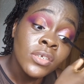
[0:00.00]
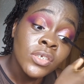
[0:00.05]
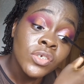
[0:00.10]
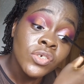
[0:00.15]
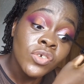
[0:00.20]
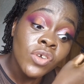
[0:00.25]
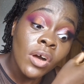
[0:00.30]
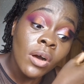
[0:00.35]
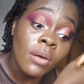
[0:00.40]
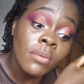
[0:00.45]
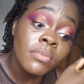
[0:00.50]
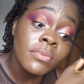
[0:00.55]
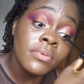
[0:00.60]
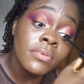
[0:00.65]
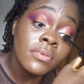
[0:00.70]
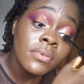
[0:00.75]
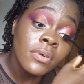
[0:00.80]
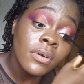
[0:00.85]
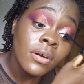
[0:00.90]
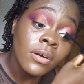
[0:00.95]

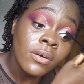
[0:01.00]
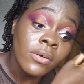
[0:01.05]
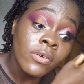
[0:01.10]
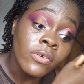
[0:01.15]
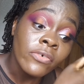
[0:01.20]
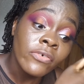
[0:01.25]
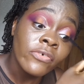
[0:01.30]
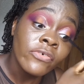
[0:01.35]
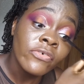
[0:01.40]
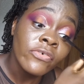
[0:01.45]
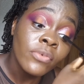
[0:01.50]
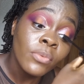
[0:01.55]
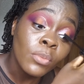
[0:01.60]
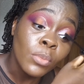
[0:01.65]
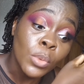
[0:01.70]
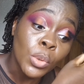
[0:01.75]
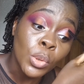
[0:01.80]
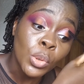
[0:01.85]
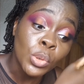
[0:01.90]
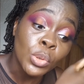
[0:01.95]
trouble of
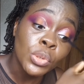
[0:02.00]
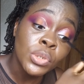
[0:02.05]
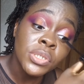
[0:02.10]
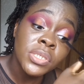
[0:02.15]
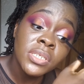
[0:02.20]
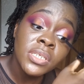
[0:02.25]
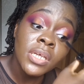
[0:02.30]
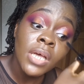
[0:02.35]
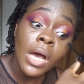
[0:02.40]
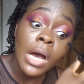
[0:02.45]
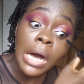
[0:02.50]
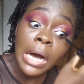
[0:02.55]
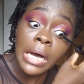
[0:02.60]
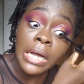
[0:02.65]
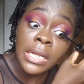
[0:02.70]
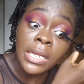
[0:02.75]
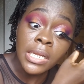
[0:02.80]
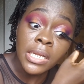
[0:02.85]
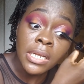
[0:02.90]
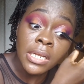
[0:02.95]
moods
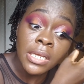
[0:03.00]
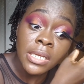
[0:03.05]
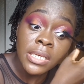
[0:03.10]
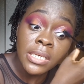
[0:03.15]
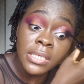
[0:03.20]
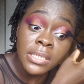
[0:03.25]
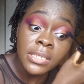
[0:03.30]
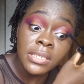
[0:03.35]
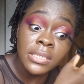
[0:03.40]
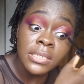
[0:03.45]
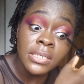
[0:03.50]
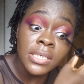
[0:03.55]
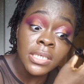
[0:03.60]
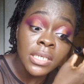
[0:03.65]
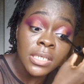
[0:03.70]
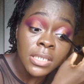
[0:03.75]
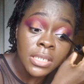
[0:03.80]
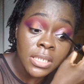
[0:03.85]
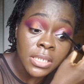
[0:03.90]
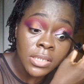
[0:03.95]
and
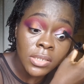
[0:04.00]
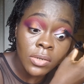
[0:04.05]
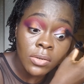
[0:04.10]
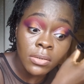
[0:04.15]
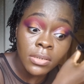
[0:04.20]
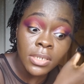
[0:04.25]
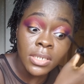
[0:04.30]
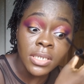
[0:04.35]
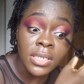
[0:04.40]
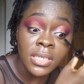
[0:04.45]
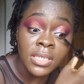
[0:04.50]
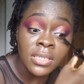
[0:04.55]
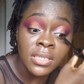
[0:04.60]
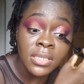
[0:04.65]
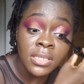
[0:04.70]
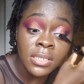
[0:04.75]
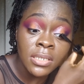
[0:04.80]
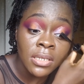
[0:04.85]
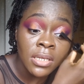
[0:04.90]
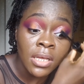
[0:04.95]
eating
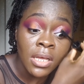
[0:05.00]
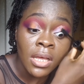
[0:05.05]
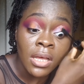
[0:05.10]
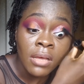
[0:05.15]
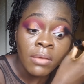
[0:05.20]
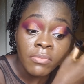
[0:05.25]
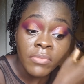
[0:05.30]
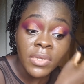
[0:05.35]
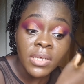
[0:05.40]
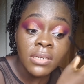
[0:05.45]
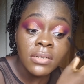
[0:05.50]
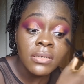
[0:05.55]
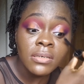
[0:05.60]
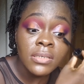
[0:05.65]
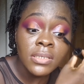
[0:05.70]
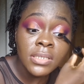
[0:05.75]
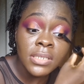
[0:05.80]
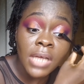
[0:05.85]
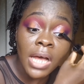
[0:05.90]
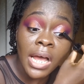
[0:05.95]
disorders,
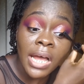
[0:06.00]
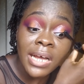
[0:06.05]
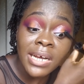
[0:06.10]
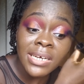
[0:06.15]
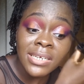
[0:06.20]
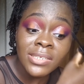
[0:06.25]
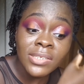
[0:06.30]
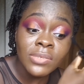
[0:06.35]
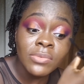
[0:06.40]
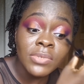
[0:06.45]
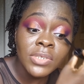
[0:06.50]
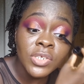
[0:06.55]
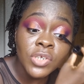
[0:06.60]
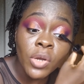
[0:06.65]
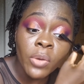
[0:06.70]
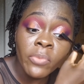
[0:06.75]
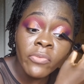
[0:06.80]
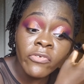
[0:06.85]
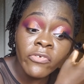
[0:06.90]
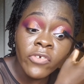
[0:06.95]
because I can switch
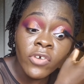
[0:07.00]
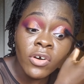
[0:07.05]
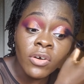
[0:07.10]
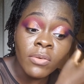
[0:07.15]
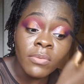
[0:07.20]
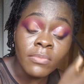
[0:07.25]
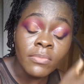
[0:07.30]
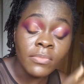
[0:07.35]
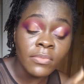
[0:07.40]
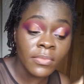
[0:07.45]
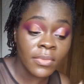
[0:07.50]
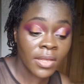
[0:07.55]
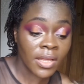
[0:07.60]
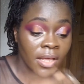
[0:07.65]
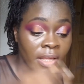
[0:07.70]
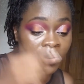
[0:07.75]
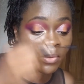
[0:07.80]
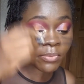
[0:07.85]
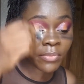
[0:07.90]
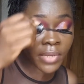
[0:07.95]
up from
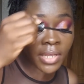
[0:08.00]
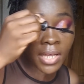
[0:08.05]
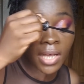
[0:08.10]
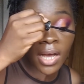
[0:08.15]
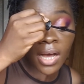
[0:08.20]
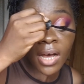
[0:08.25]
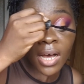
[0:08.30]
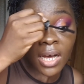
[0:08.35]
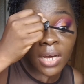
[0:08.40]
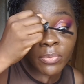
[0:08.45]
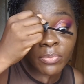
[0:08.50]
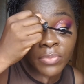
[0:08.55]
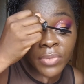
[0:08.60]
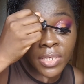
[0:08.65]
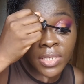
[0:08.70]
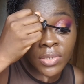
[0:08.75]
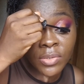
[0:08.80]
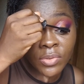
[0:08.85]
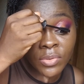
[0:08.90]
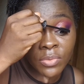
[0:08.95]
being
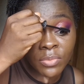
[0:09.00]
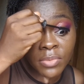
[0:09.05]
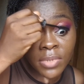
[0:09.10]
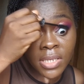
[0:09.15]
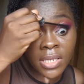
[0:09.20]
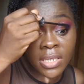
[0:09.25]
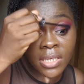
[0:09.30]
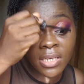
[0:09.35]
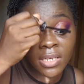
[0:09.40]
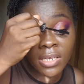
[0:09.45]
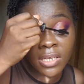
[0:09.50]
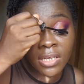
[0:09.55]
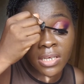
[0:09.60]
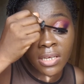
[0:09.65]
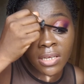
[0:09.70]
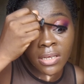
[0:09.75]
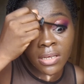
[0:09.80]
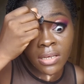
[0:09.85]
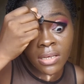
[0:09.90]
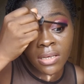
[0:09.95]
happy to
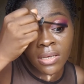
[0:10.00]
being